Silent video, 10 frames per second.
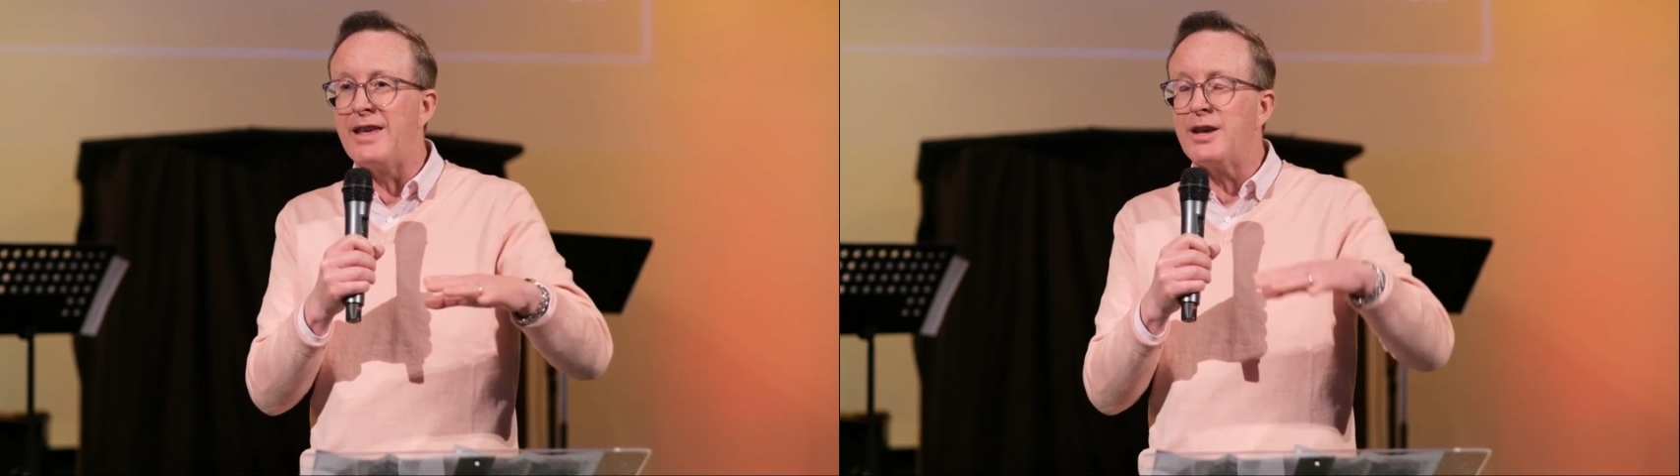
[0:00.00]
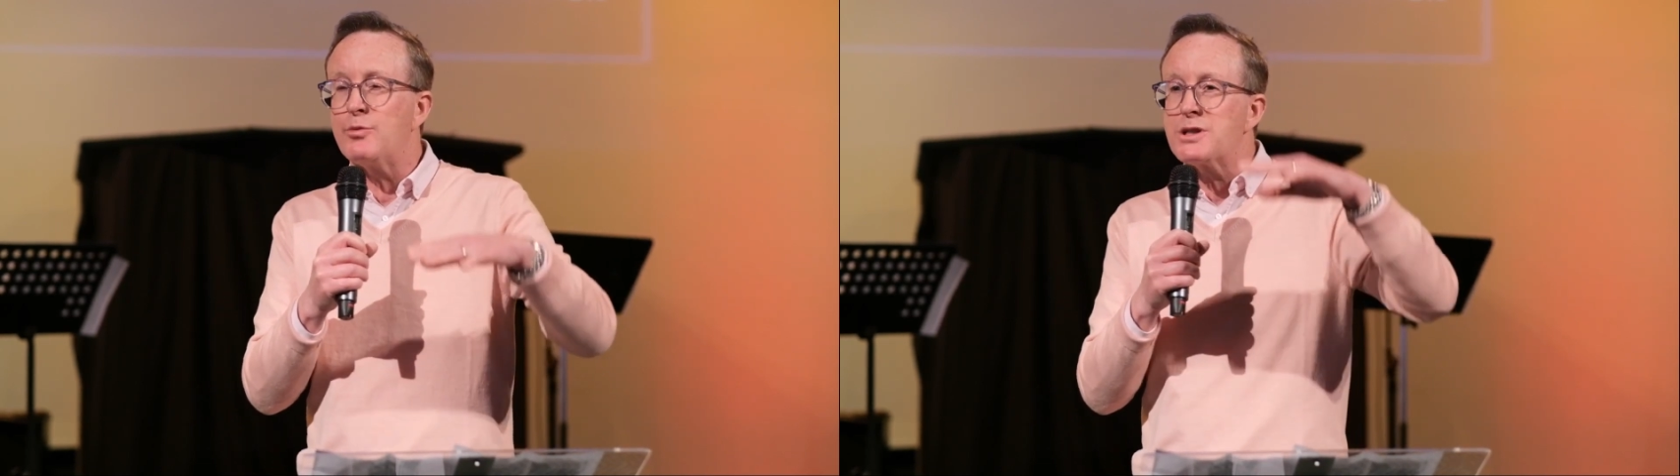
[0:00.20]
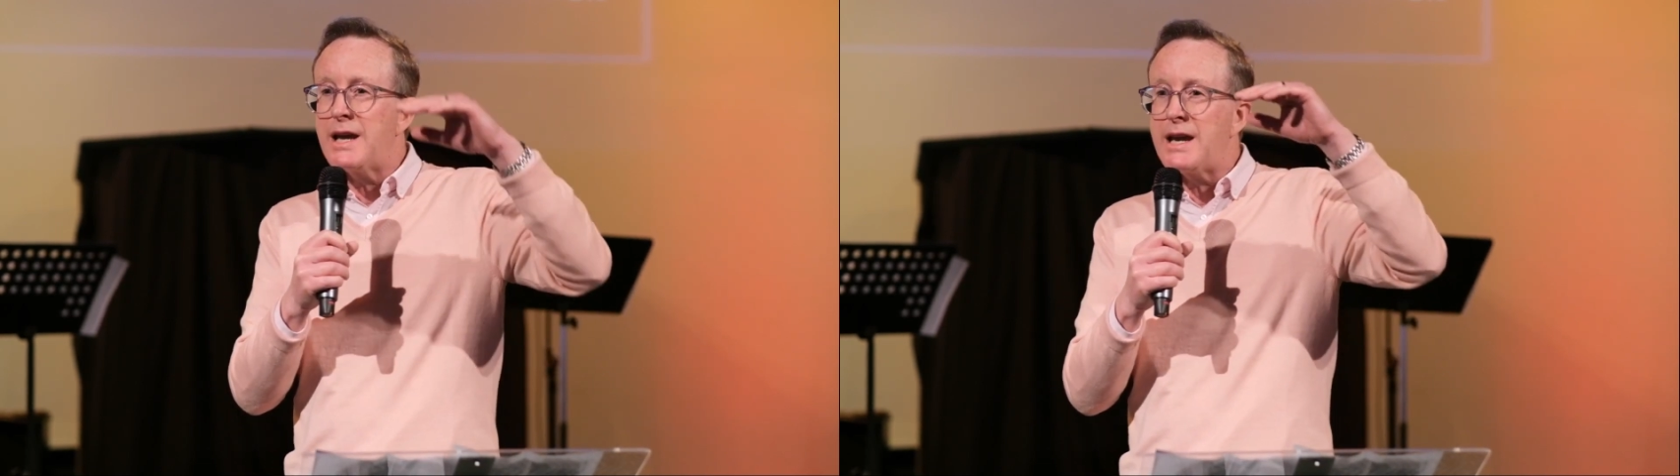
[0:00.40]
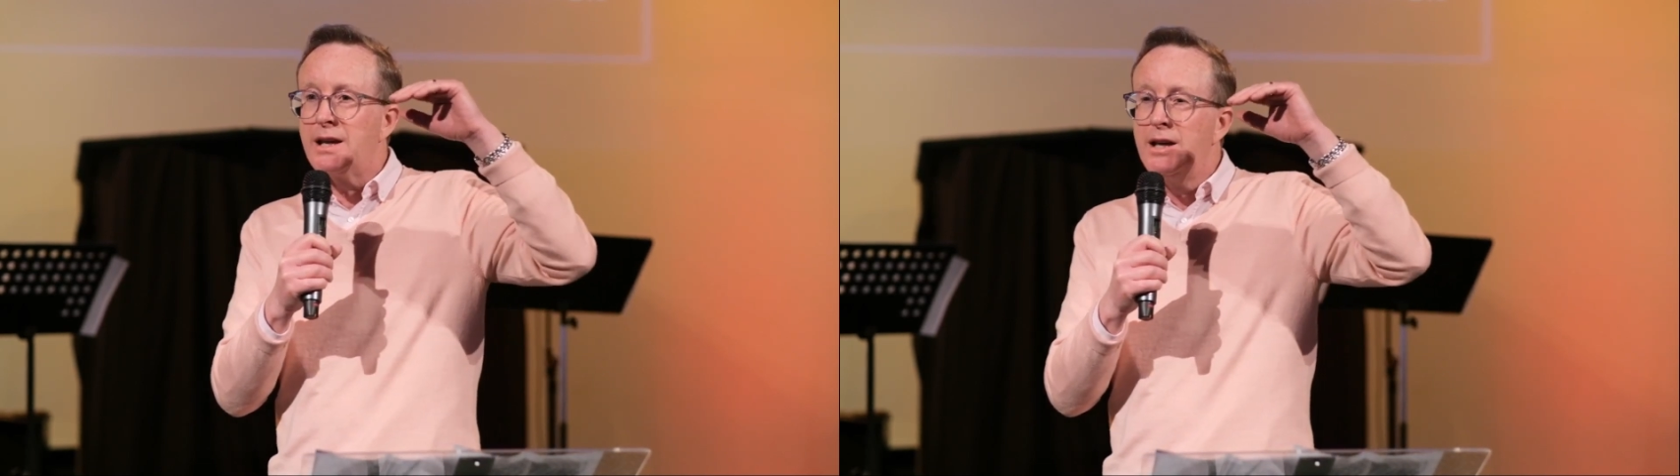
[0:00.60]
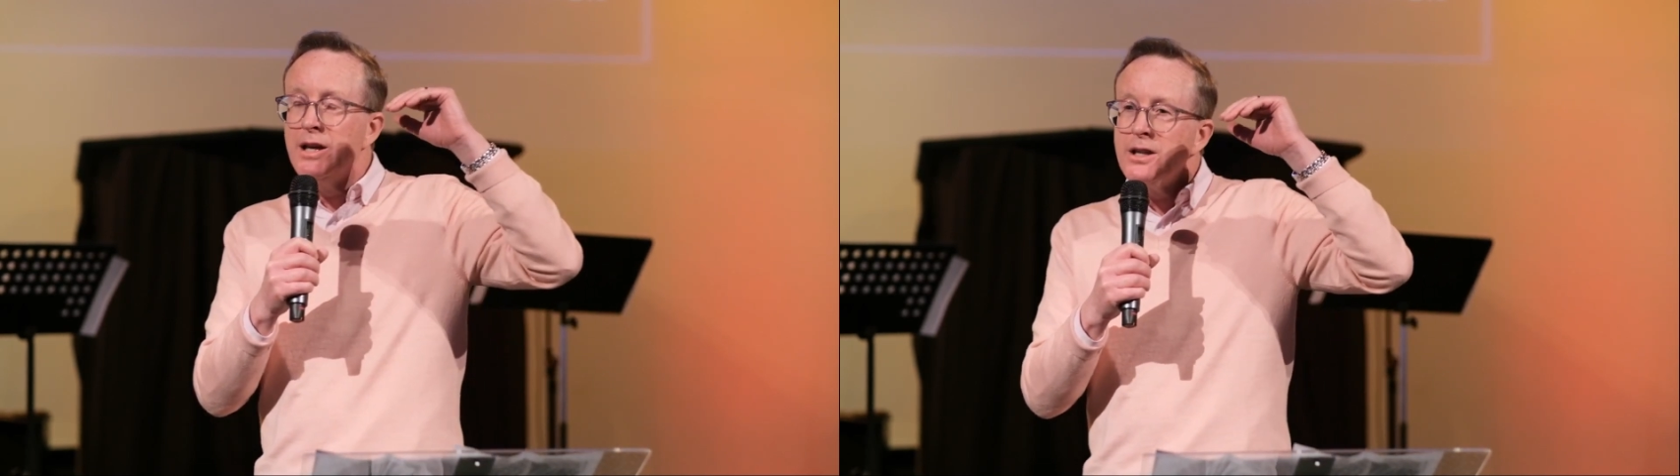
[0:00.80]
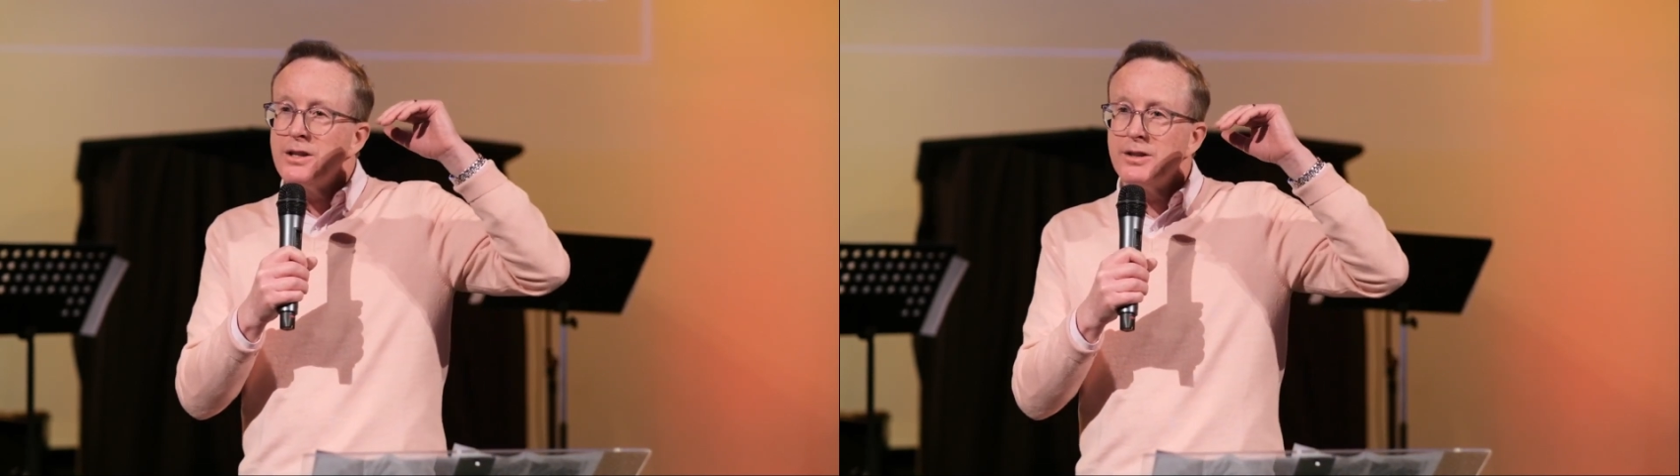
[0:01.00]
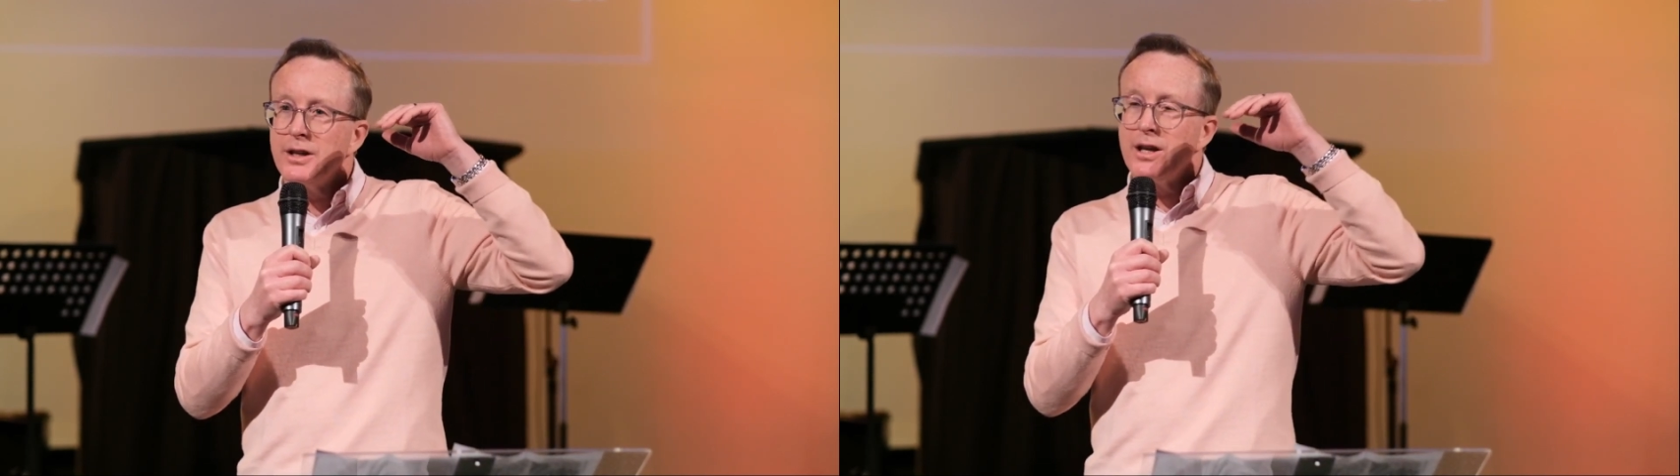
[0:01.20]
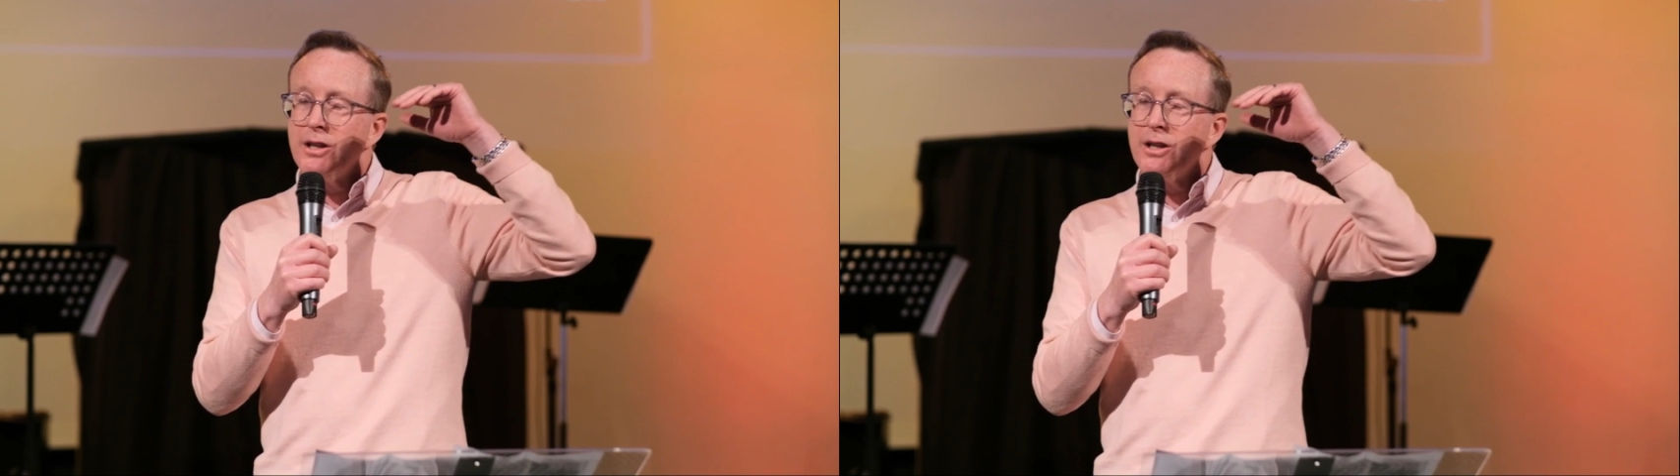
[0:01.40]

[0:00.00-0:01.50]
It was like the,